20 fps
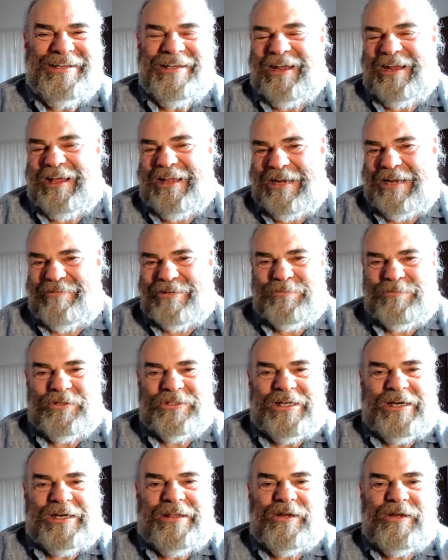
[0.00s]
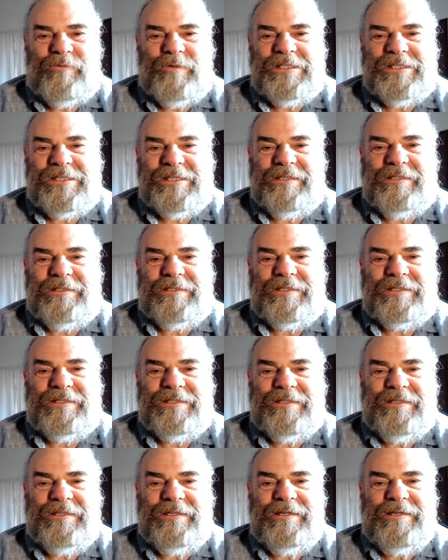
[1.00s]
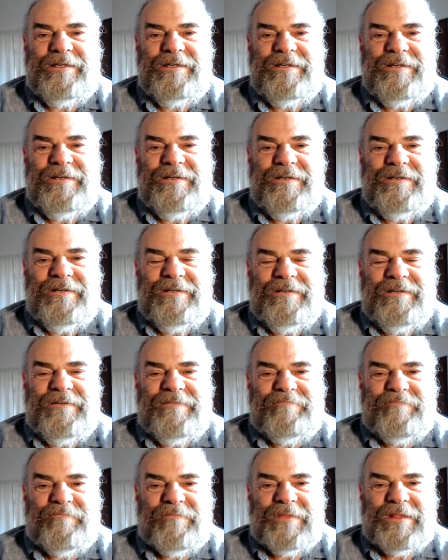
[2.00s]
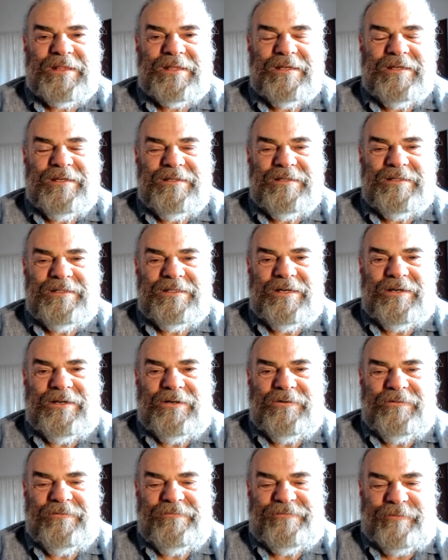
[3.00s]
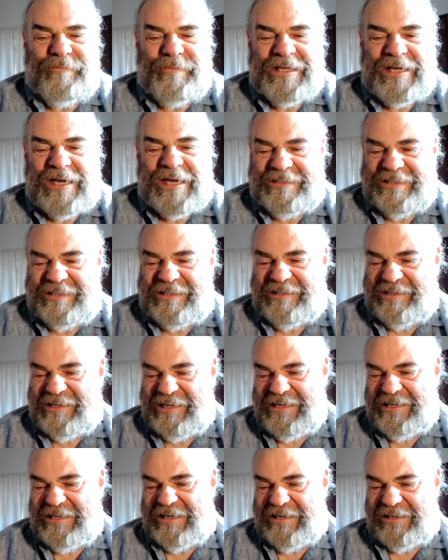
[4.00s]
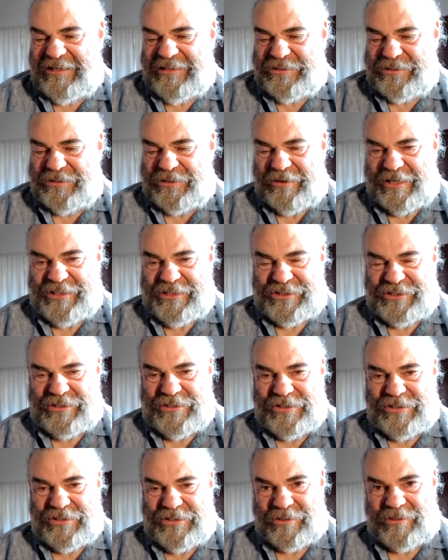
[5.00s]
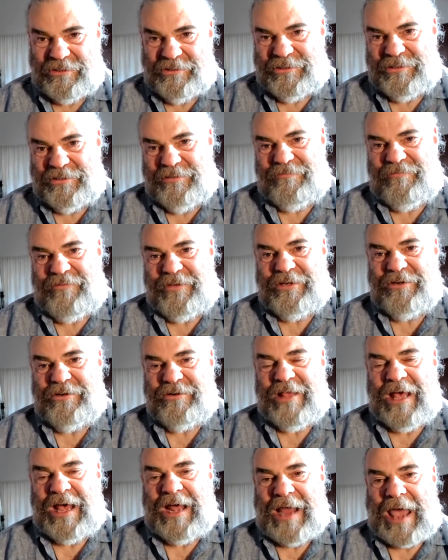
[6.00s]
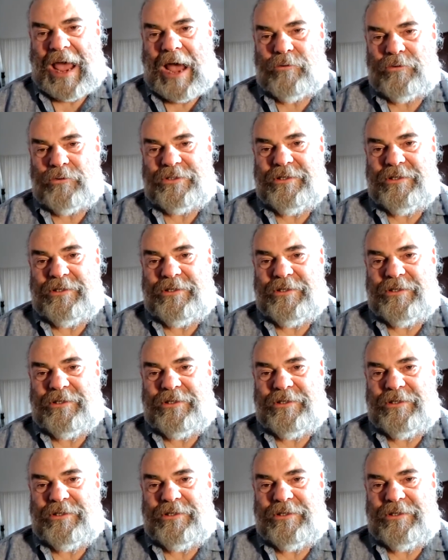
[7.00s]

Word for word: I never smoked another one since. Mm. So for me, I didn't need an integration circle to figure that out.